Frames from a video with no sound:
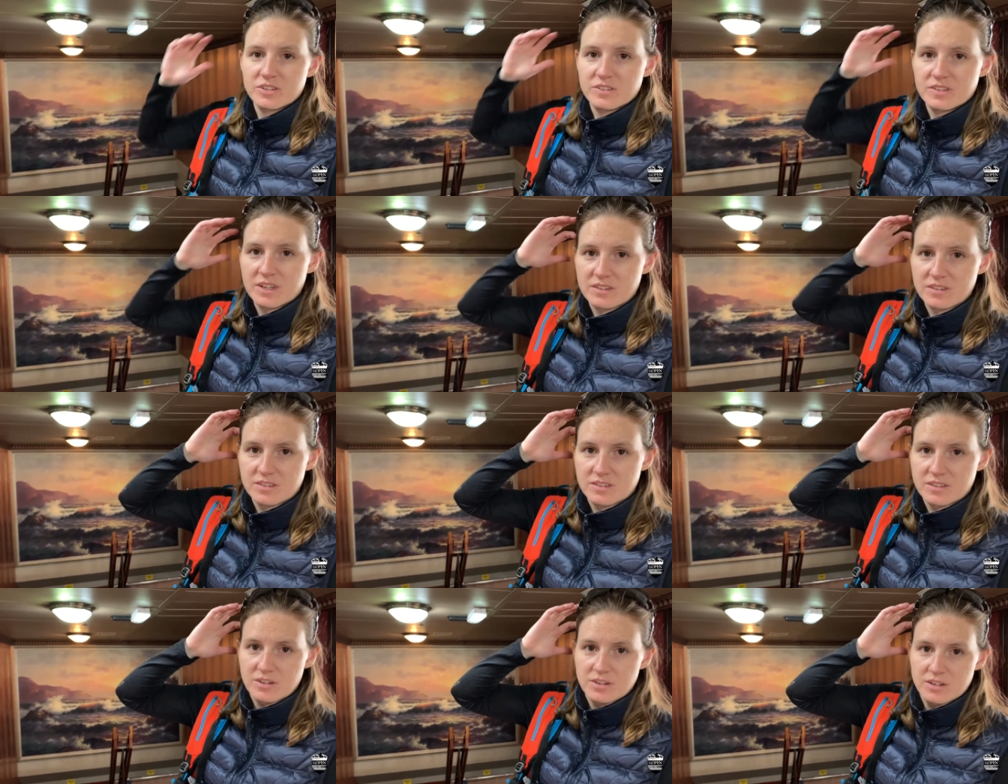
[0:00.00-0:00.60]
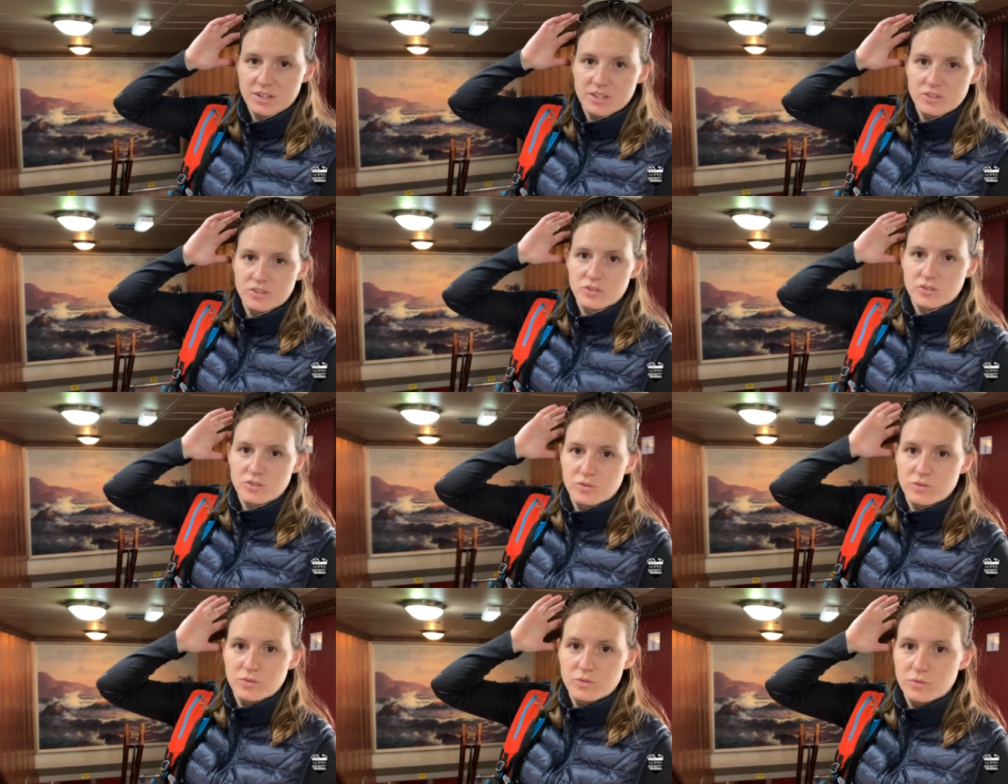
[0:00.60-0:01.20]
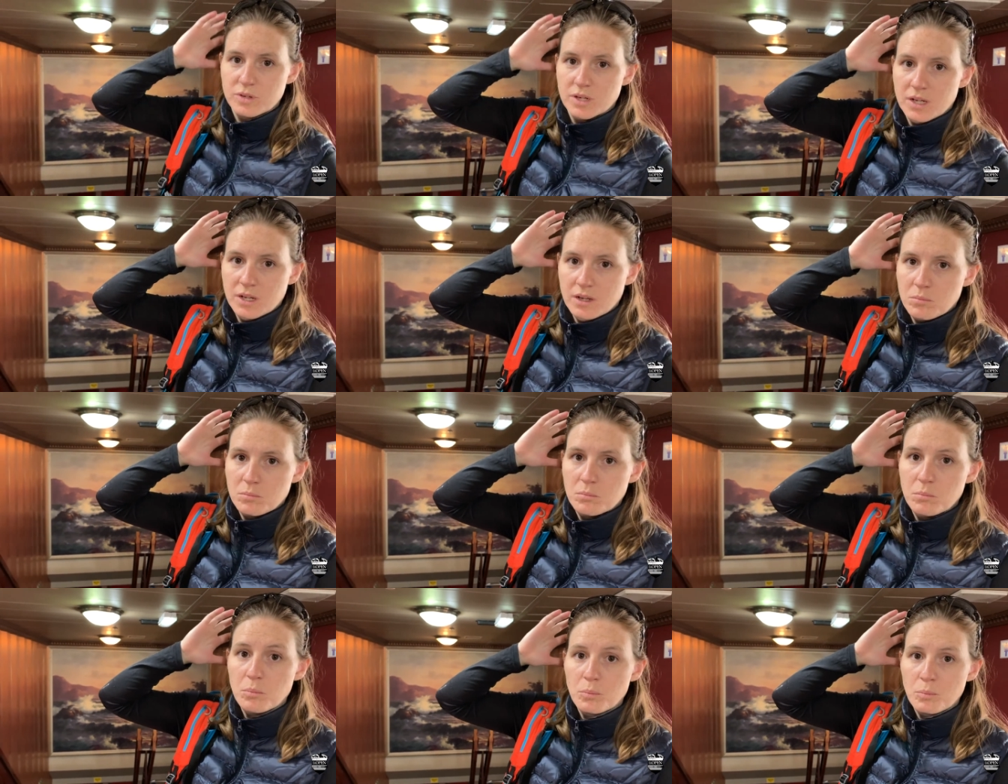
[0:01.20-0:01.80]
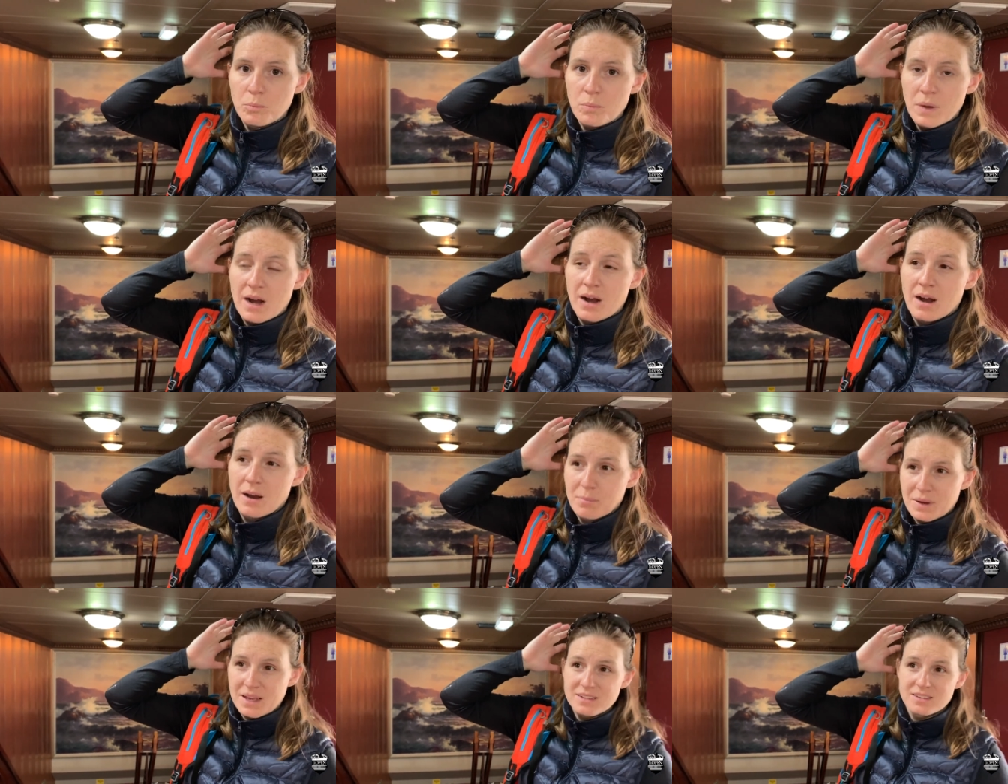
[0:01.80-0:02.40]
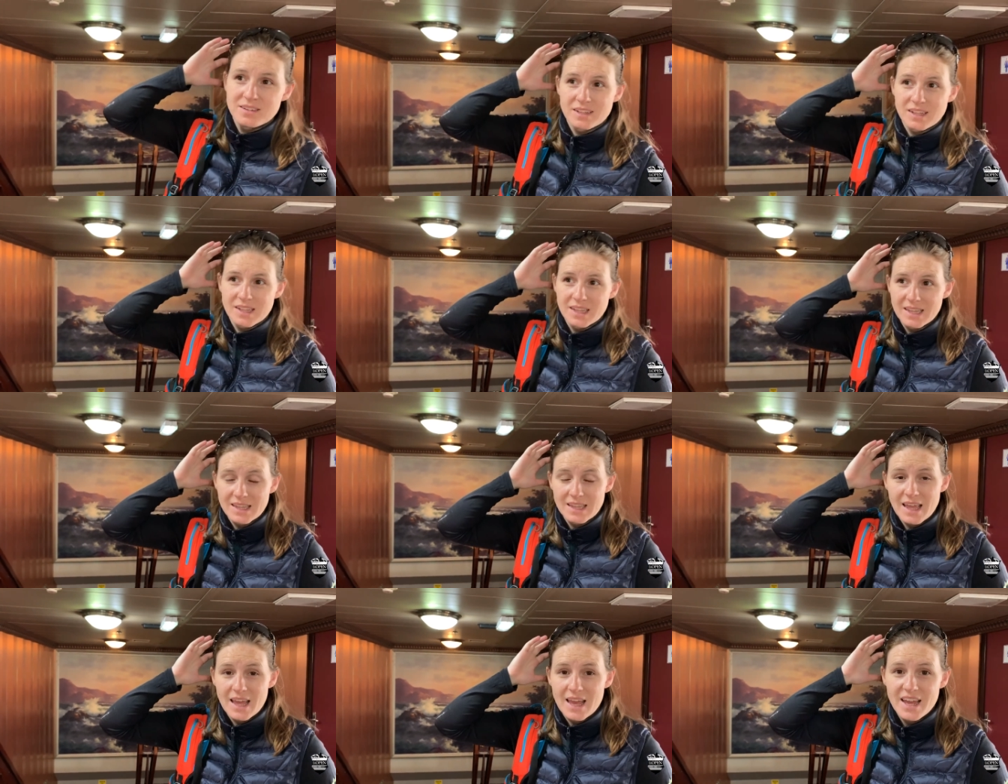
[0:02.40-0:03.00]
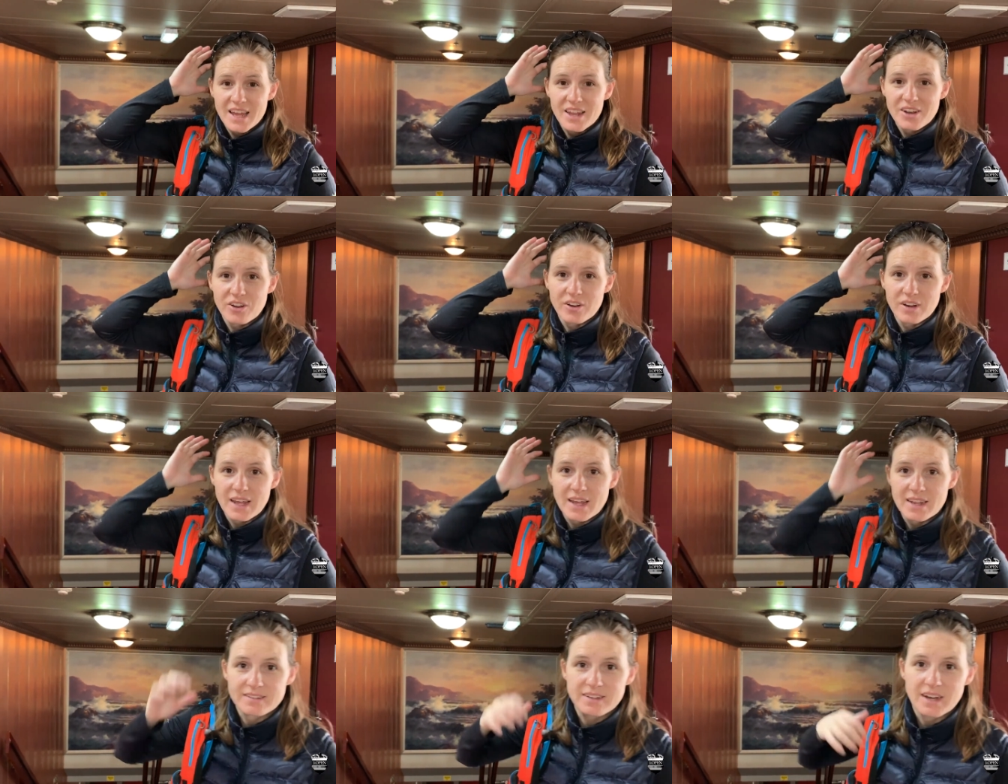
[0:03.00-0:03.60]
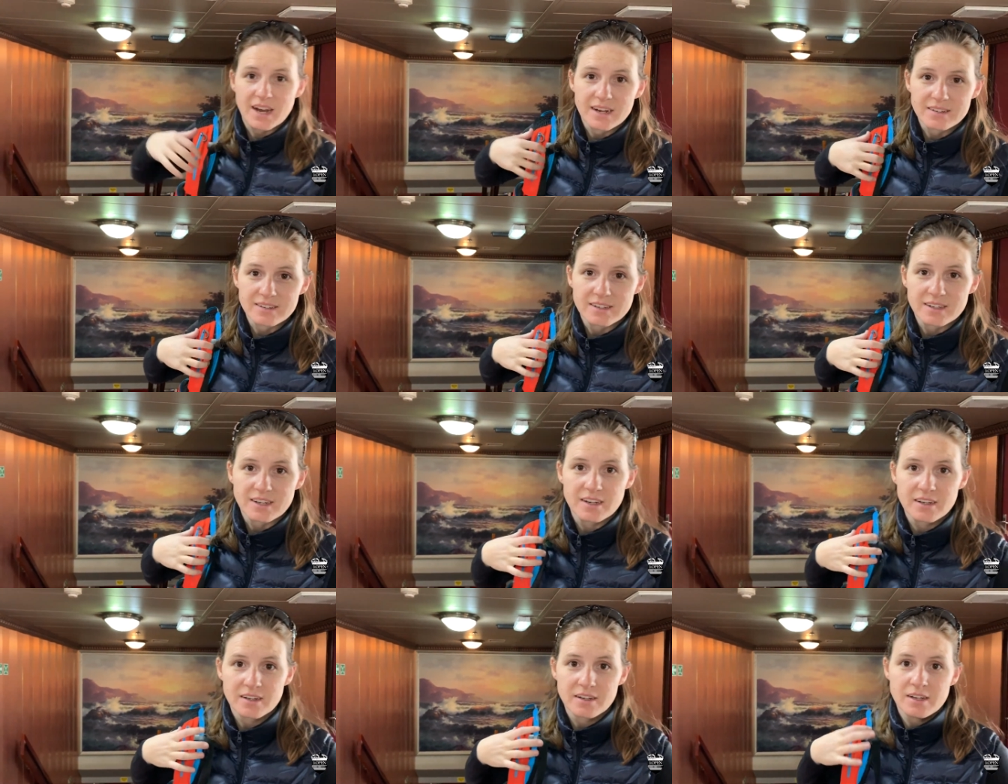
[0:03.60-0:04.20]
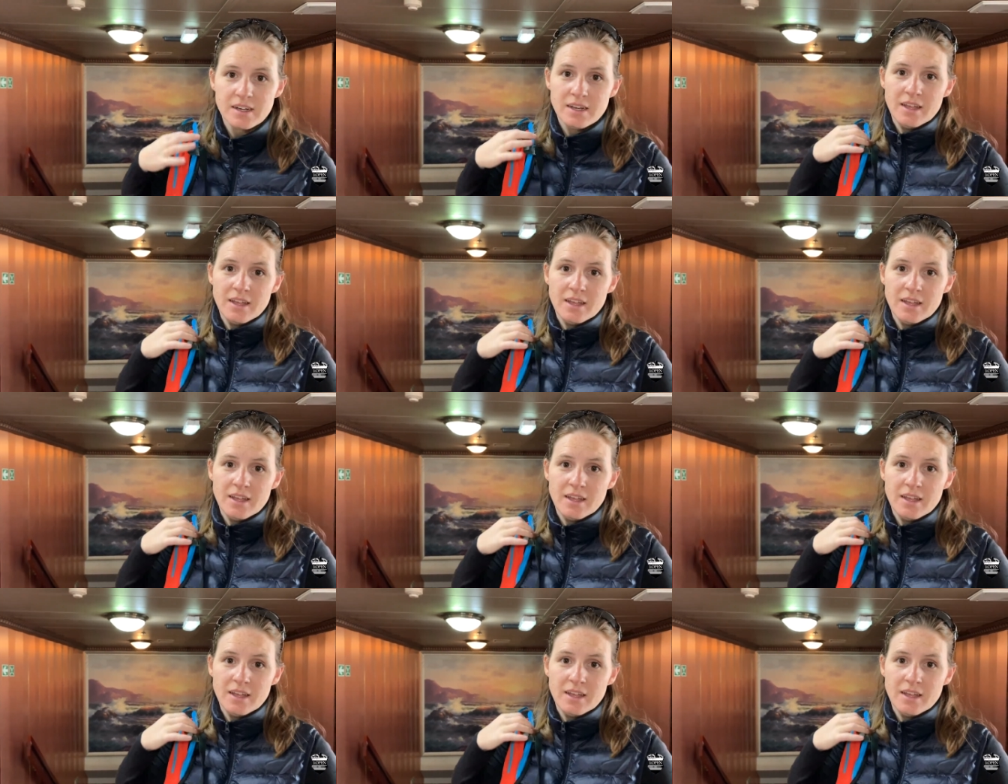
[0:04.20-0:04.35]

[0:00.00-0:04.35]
is necessary to uh, basically land on Antarctica.